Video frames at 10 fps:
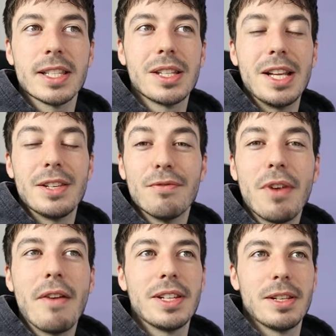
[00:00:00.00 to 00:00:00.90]
It's
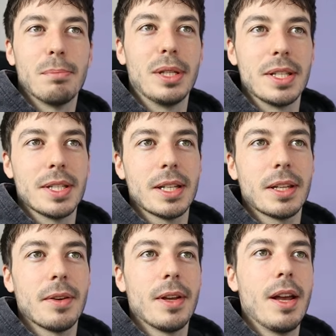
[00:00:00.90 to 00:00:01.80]
very
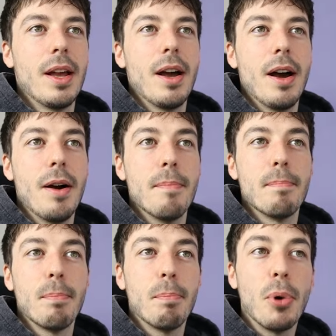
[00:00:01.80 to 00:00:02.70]
simplistic,
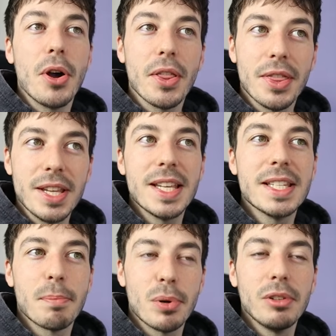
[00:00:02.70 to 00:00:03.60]
but this
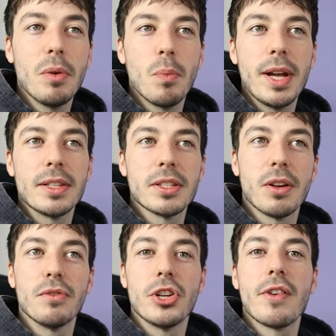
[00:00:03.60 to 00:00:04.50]
is a brilliant way to
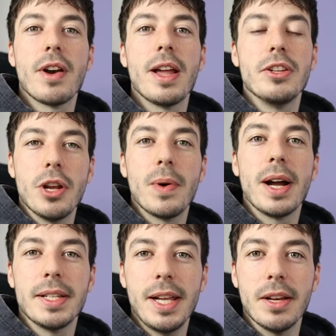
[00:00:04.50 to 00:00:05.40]
sort of generate
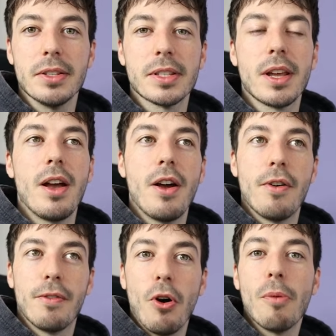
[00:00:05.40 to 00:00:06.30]
new ideas
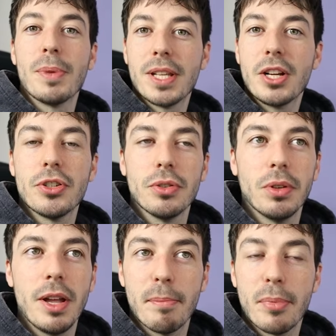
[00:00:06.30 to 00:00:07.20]
for
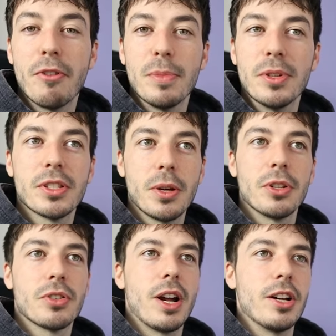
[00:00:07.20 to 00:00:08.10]
potential improvements
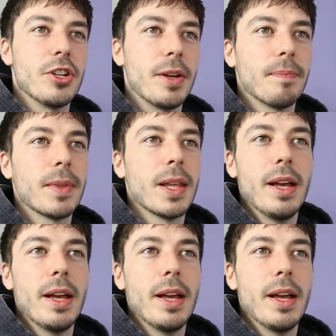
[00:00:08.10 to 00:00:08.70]
to a strategy.